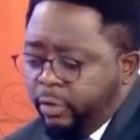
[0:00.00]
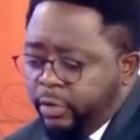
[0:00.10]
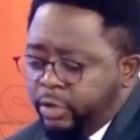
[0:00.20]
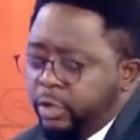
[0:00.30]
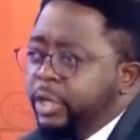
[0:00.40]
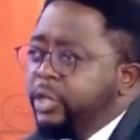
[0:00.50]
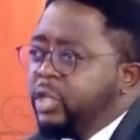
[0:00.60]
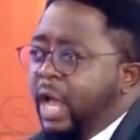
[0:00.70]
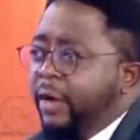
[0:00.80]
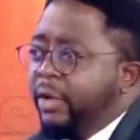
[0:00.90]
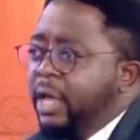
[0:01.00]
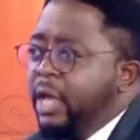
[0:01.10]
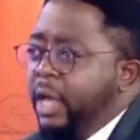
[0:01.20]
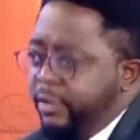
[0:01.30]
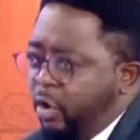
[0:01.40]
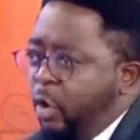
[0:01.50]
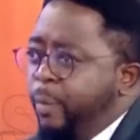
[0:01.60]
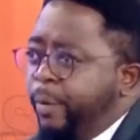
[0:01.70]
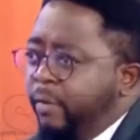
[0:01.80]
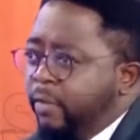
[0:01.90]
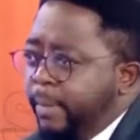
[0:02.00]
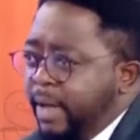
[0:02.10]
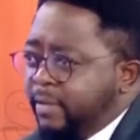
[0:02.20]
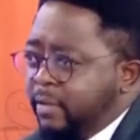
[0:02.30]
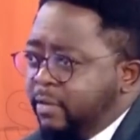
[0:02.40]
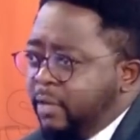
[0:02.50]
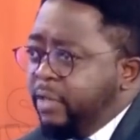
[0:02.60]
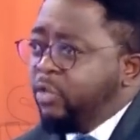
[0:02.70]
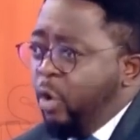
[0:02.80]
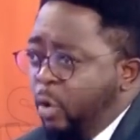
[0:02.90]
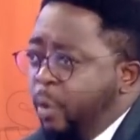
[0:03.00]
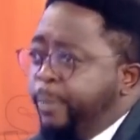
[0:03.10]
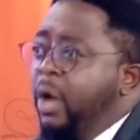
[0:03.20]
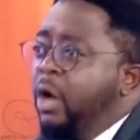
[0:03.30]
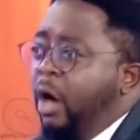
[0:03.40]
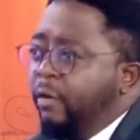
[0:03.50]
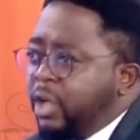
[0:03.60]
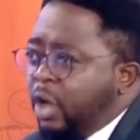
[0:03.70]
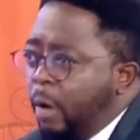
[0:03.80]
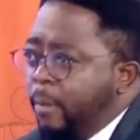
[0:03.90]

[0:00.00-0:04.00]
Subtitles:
Yeah, so the judiciary is the hope of the masses, is the hope of the